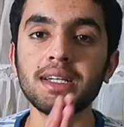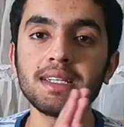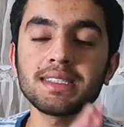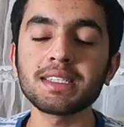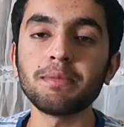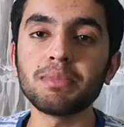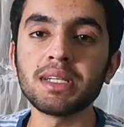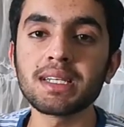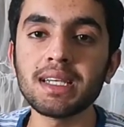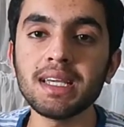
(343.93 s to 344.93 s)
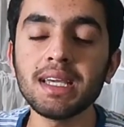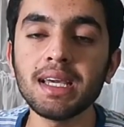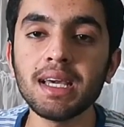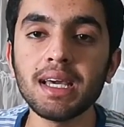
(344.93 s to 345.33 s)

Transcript: is completely